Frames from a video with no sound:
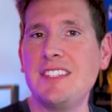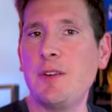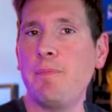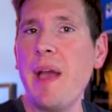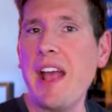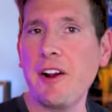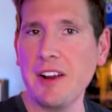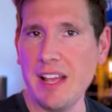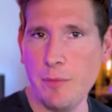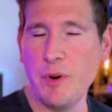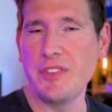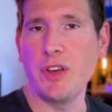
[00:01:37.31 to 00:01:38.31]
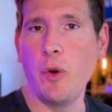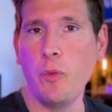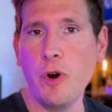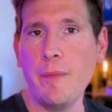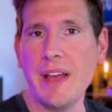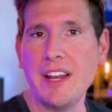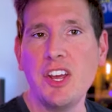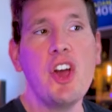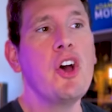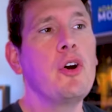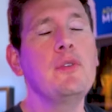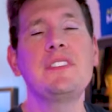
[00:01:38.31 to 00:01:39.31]
to pair him with a woman
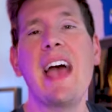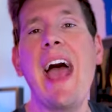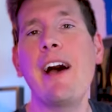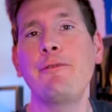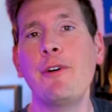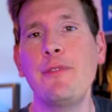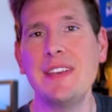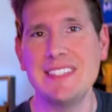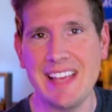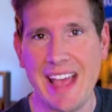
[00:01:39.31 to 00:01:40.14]
who's half of his